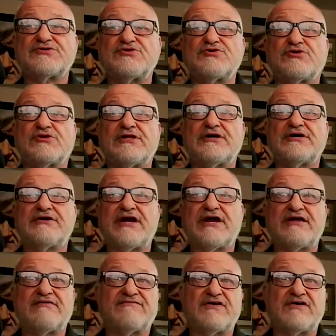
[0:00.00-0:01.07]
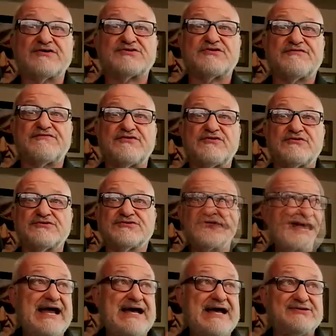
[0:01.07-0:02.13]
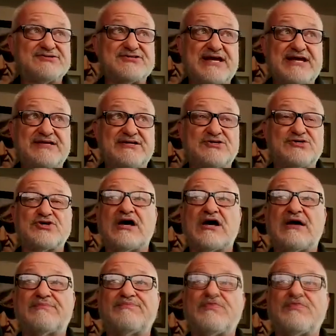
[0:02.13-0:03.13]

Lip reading: nuclear, and fossil fuels. Outstanding job.